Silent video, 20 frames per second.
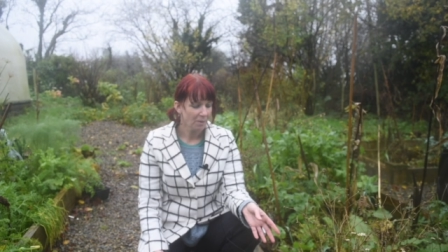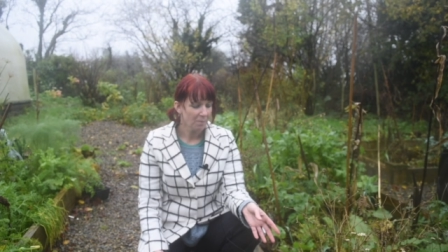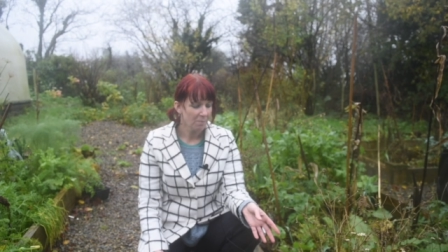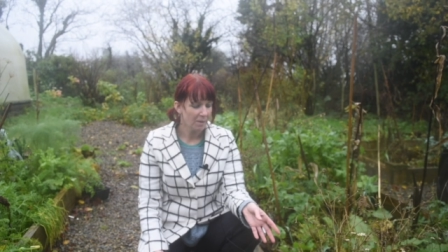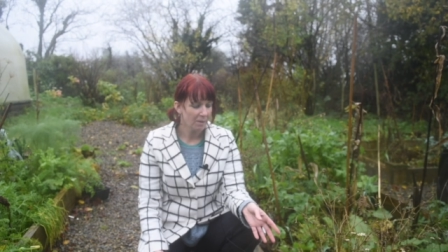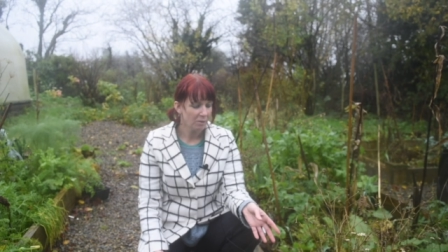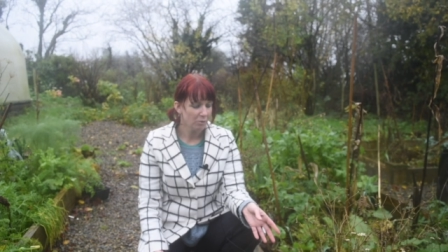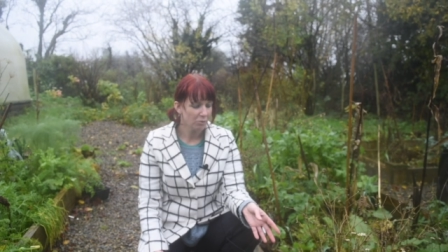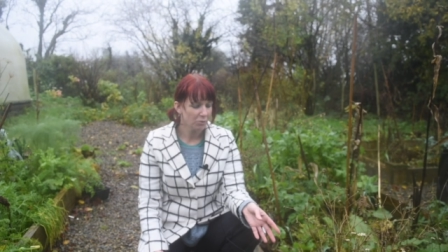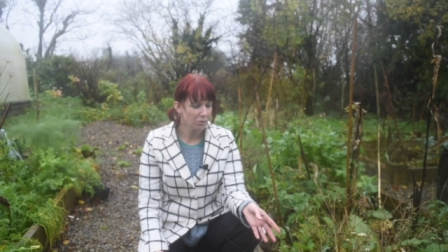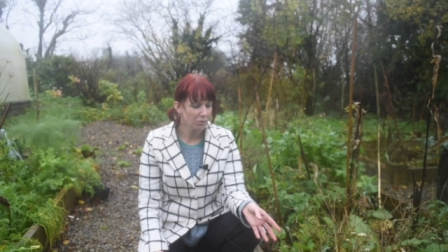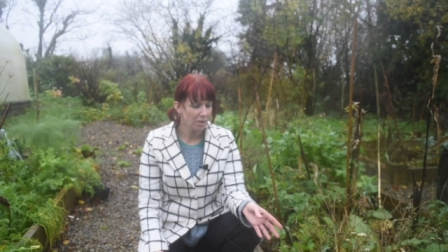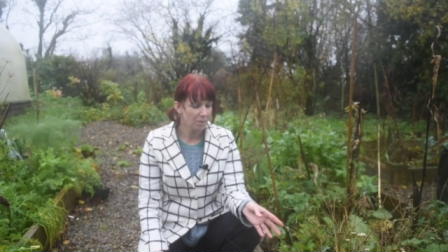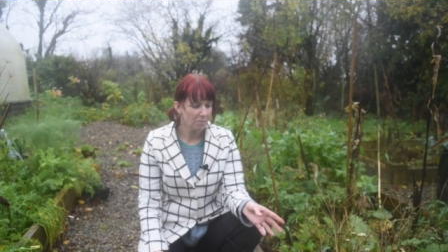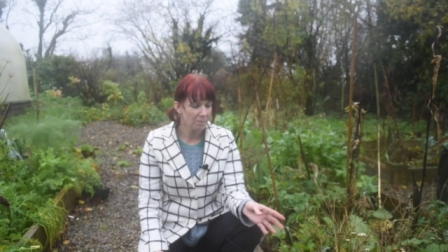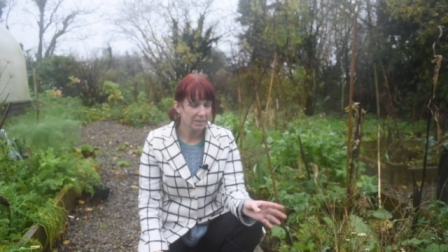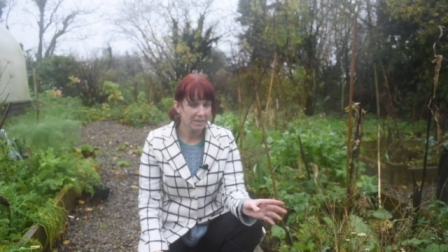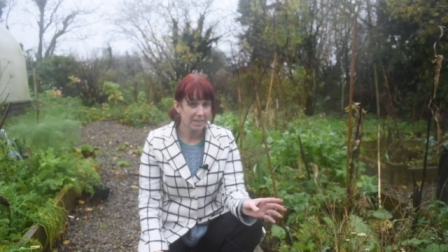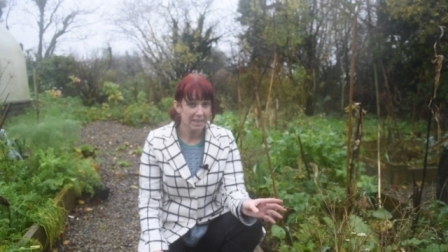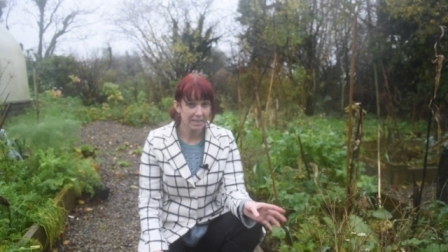by not so
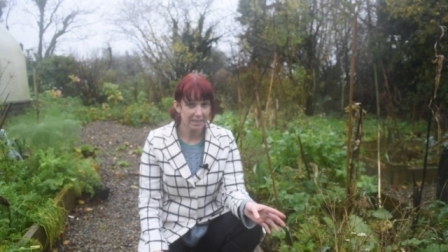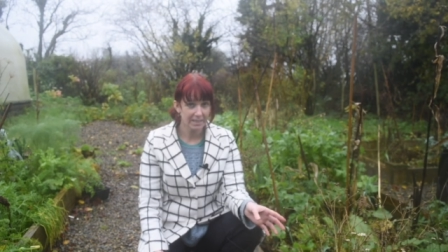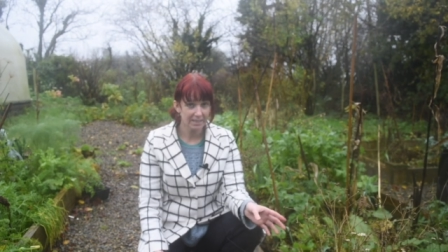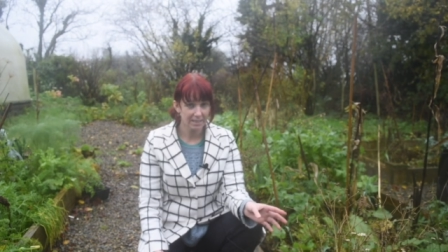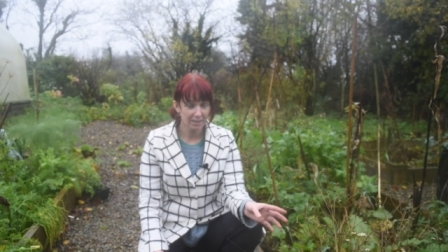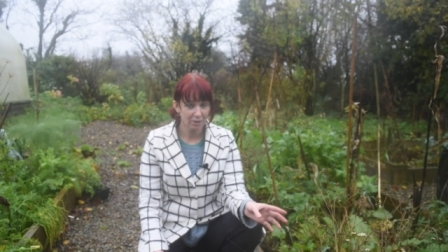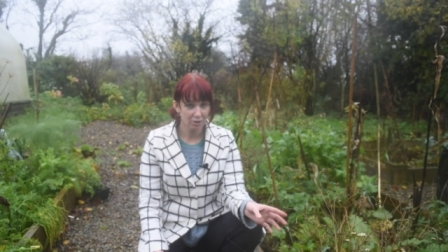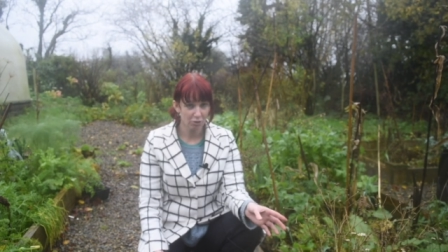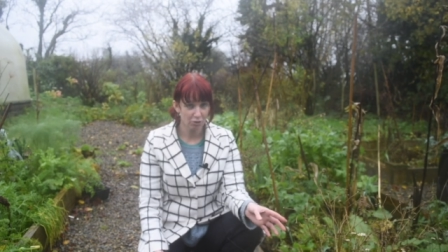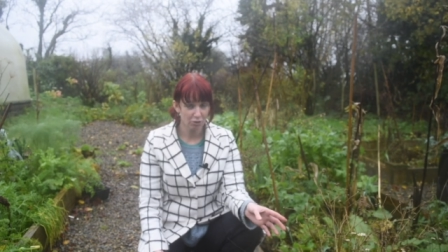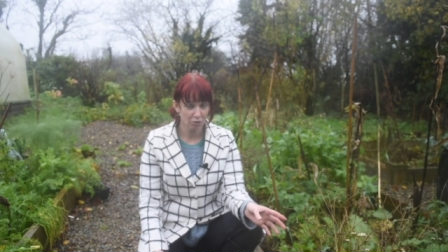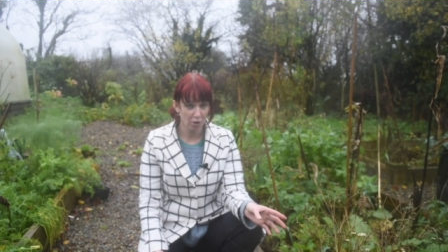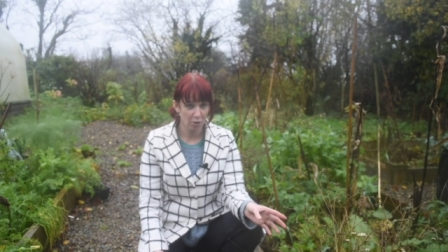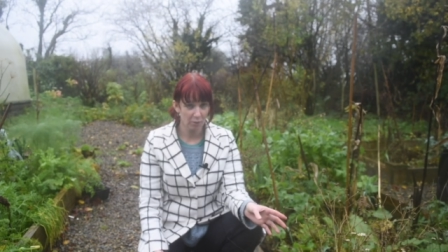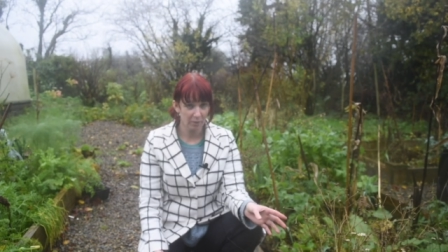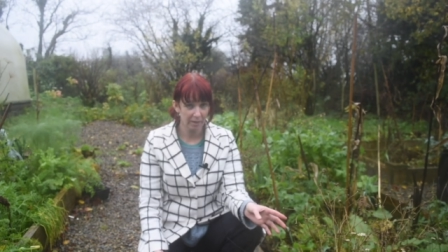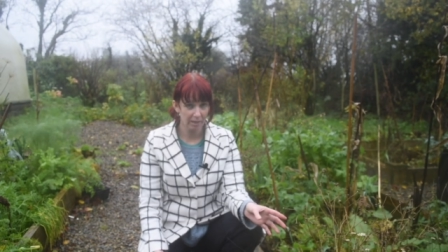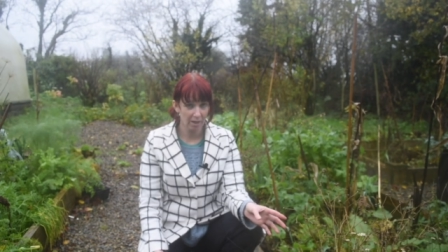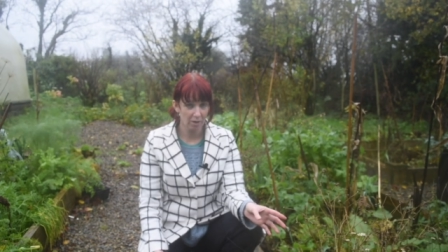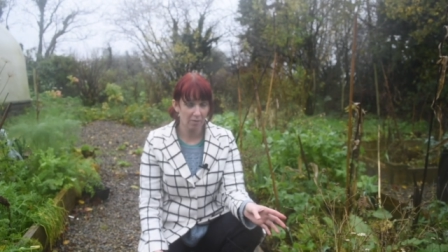meticulously
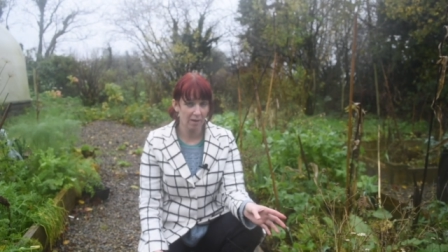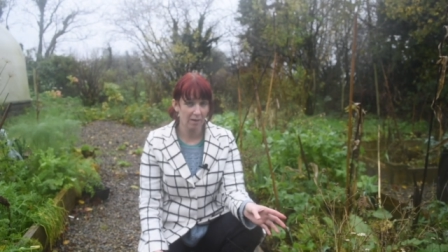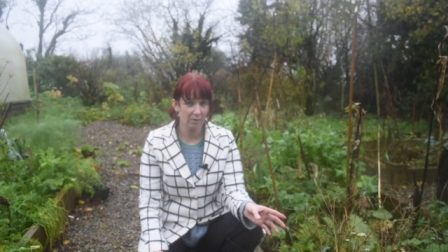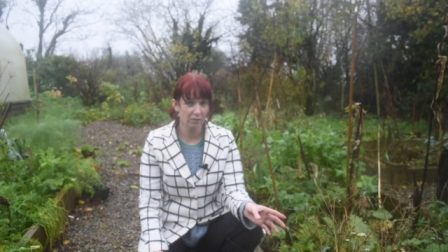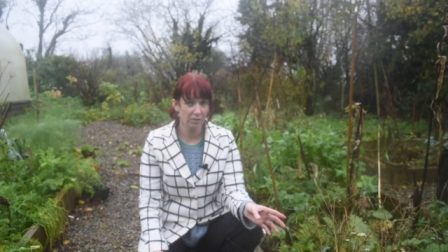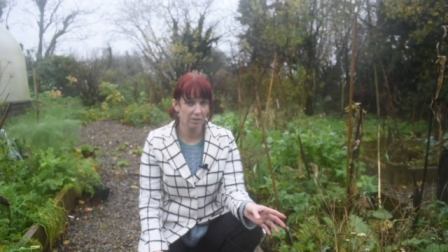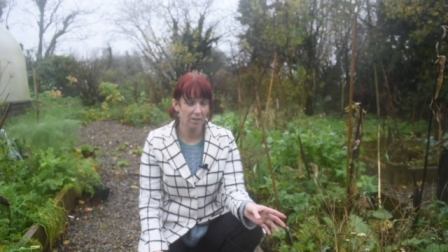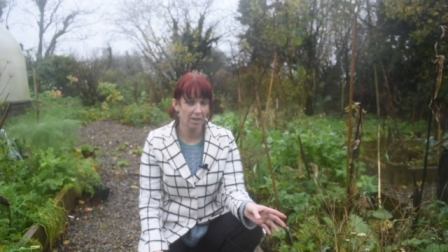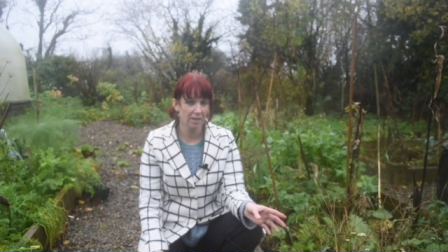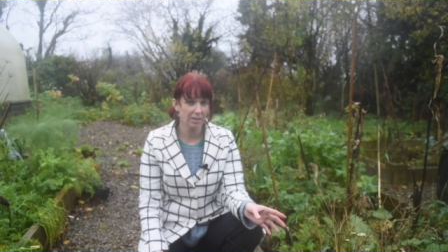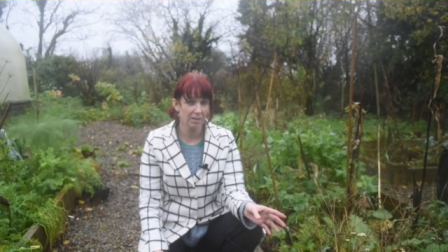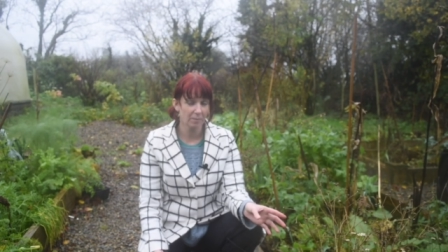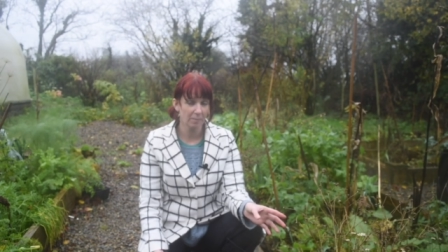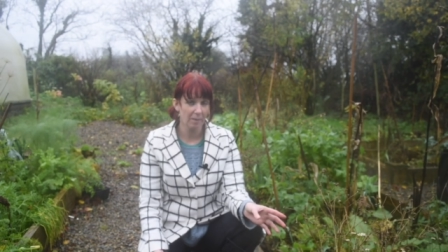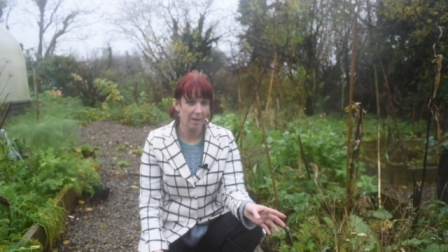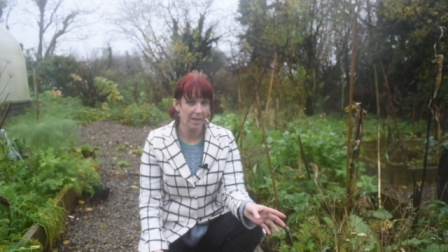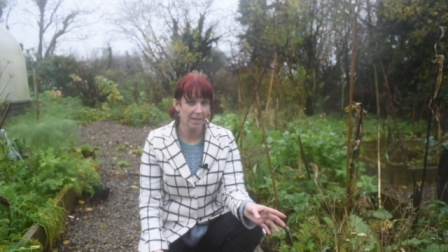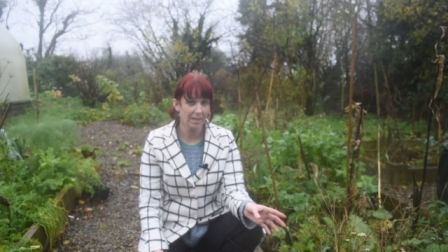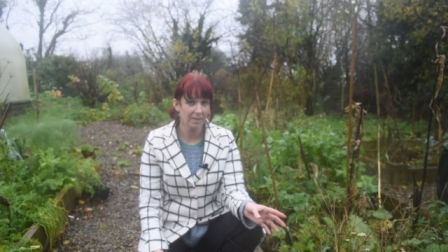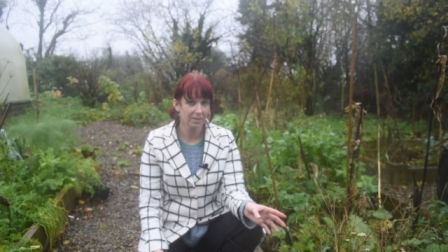controlling our outside
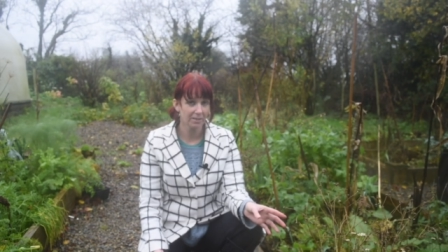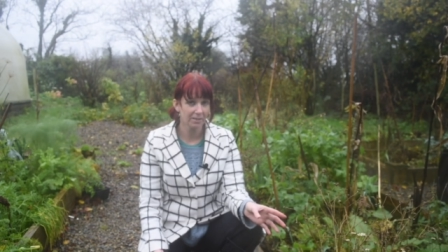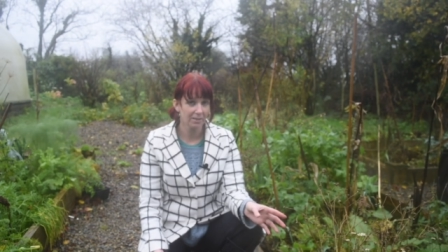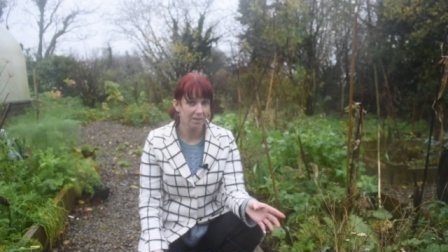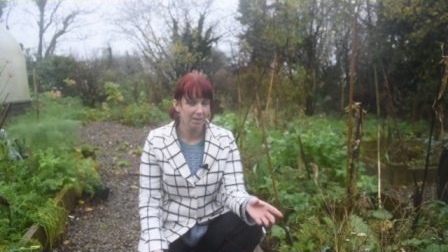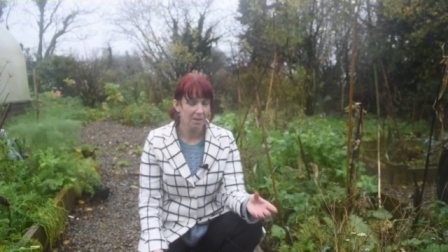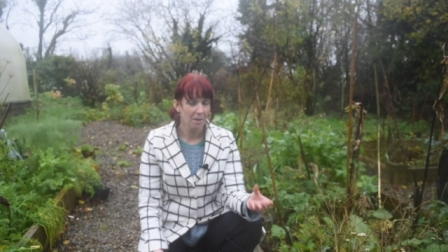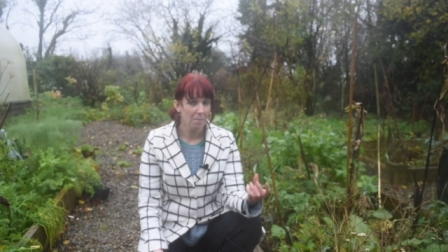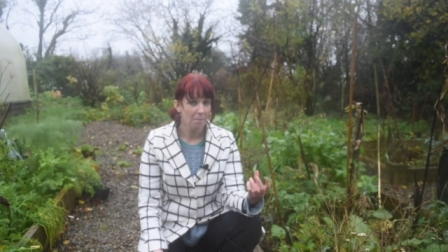space,